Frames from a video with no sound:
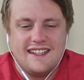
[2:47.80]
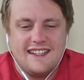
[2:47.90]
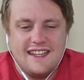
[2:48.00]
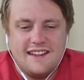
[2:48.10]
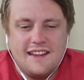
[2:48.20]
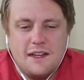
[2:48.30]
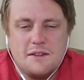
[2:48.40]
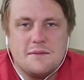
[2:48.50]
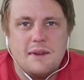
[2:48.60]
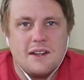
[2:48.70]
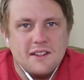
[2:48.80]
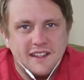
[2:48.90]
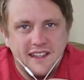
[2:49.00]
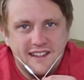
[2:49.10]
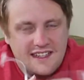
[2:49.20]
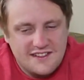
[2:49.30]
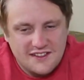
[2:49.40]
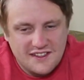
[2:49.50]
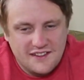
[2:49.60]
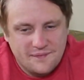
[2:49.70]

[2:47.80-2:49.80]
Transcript: Yeah, that was better than a teaser.